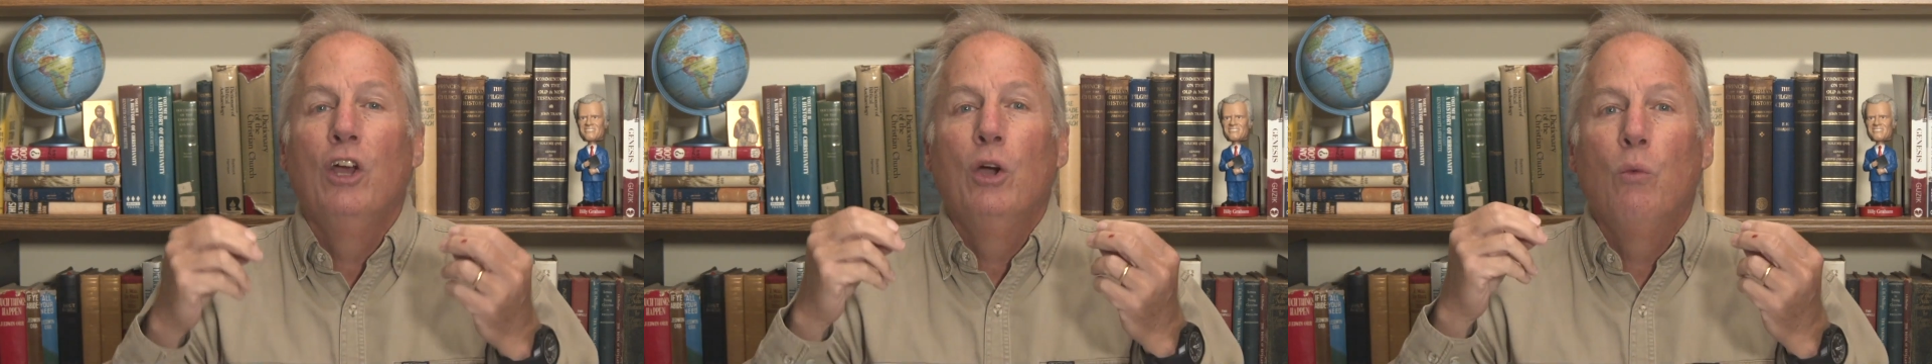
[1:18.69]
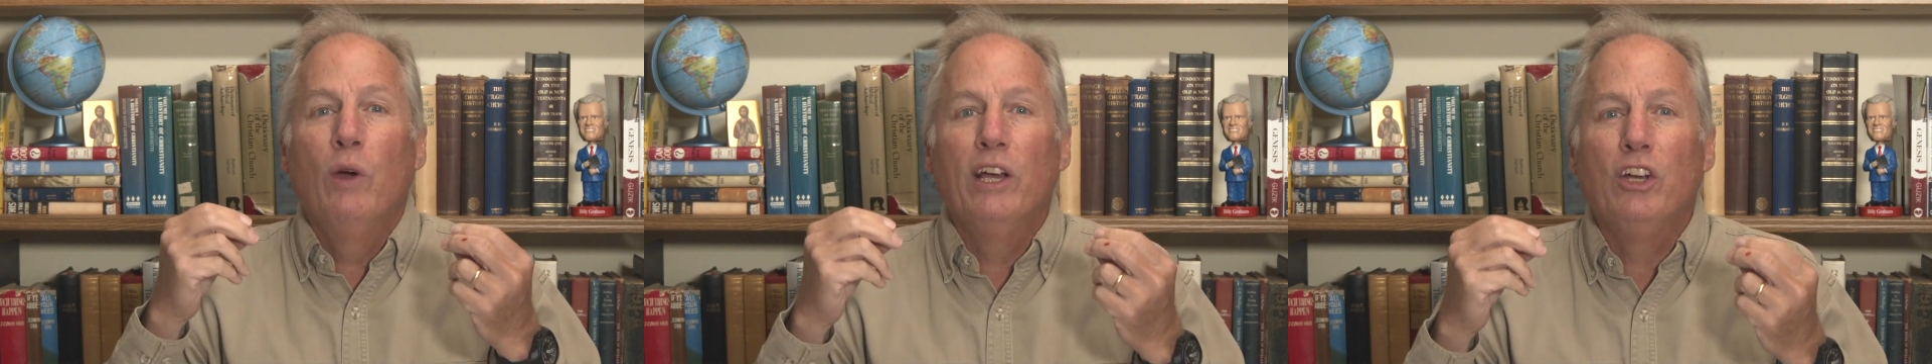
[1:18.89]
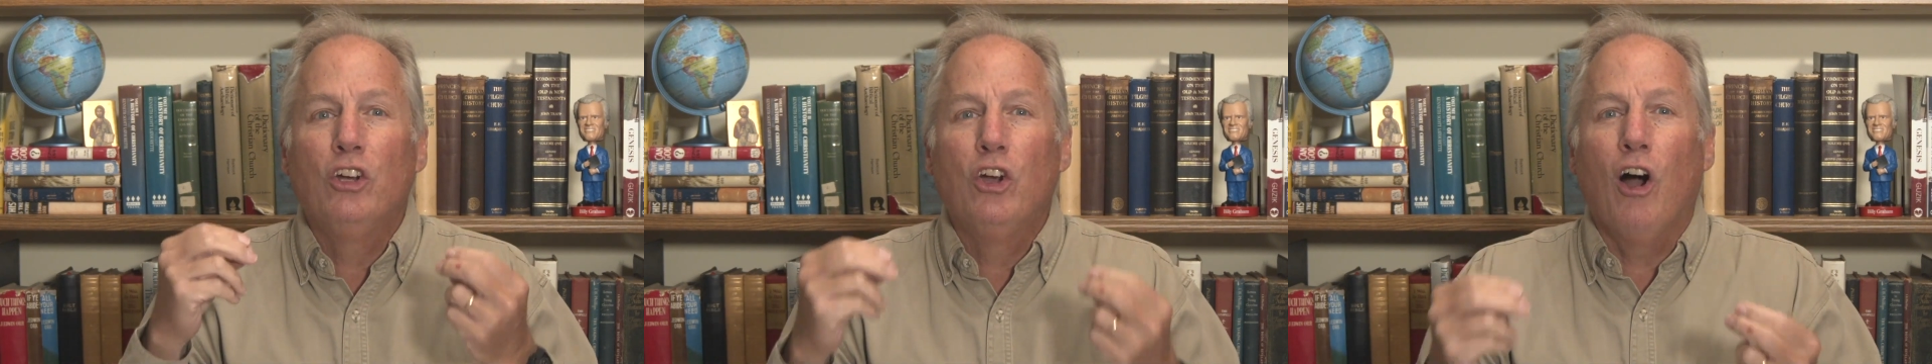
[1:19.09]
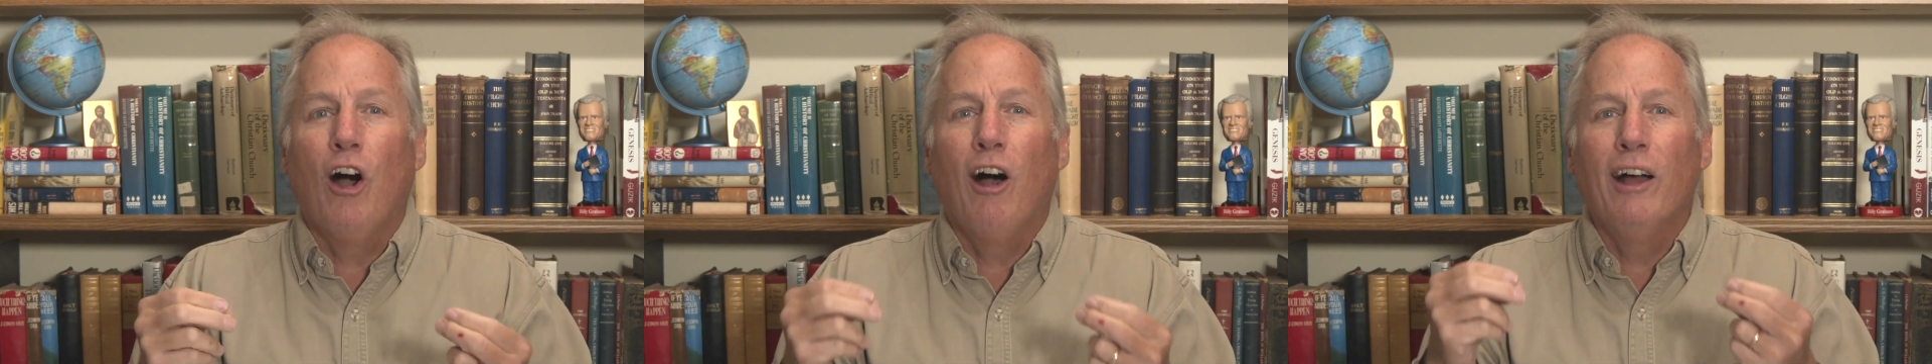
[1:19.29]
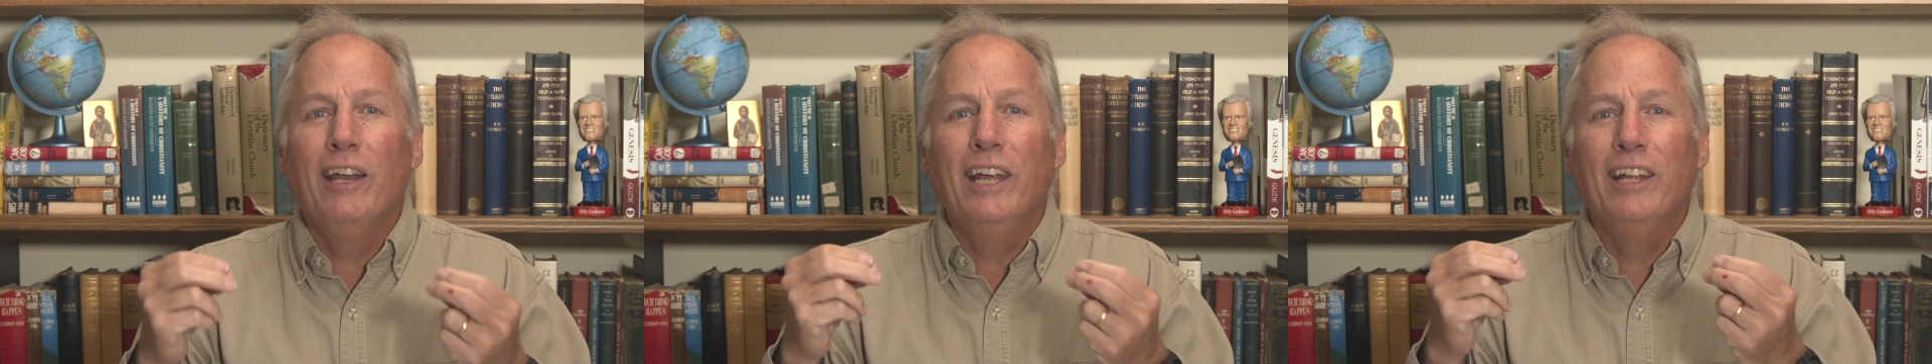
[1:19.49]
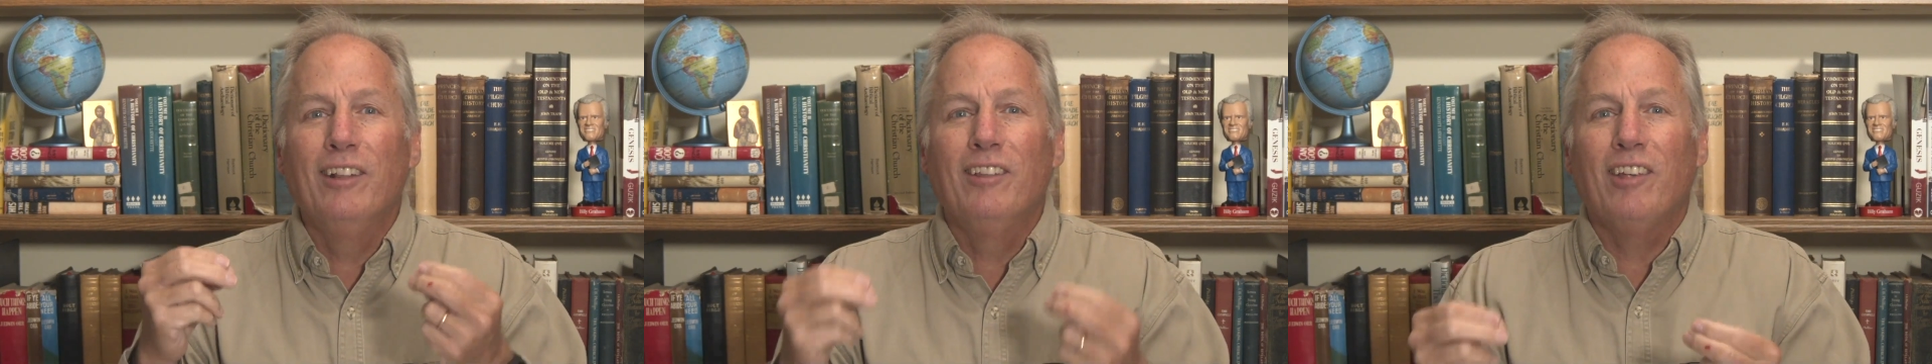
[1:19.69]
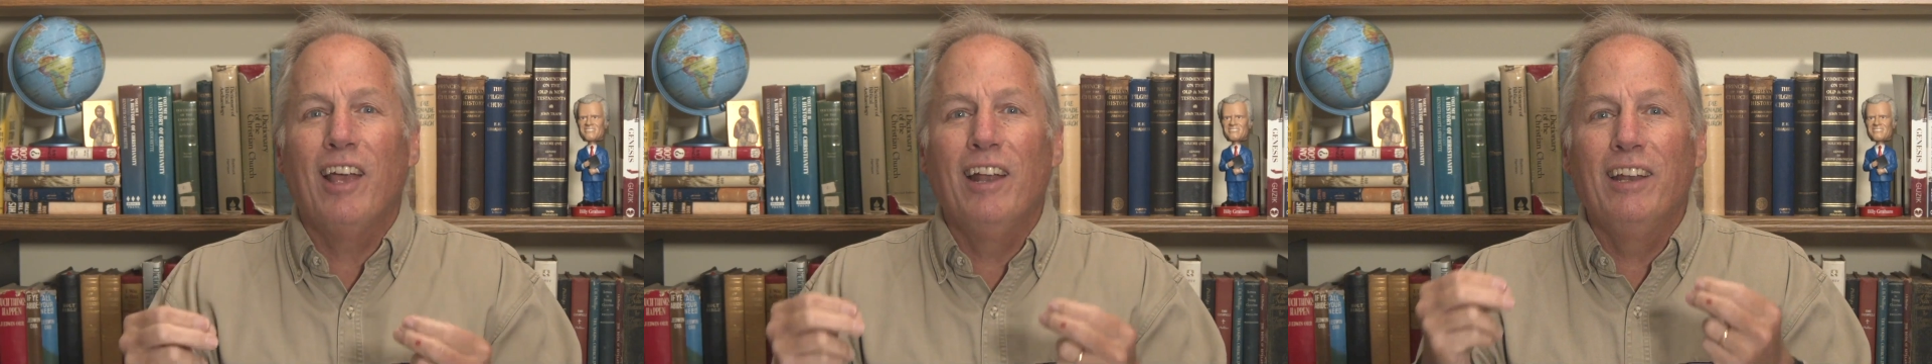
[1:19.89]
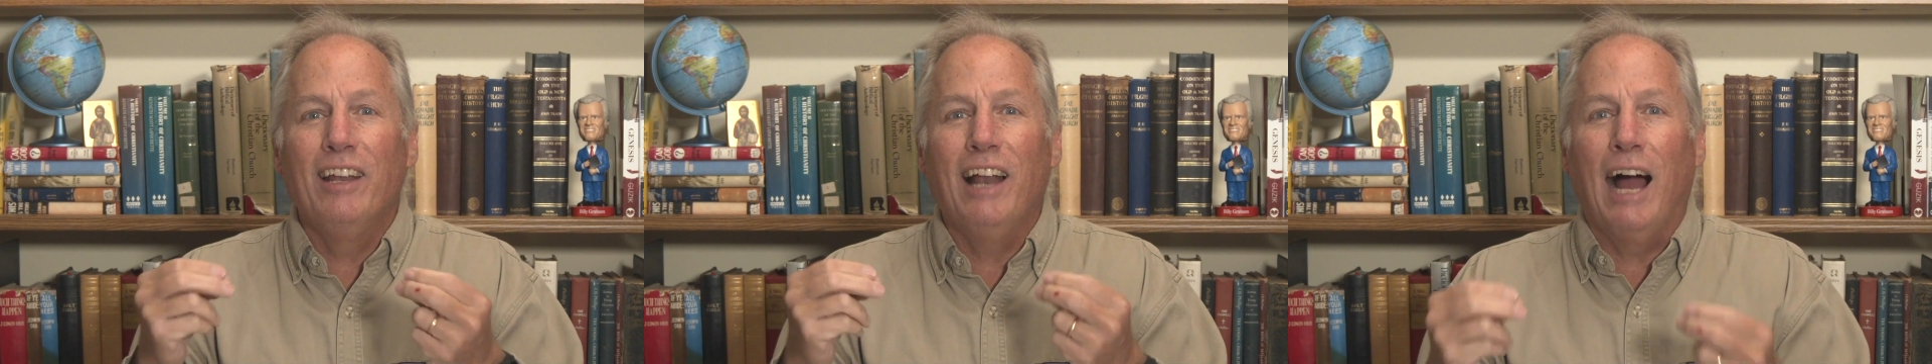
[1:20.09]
when God intended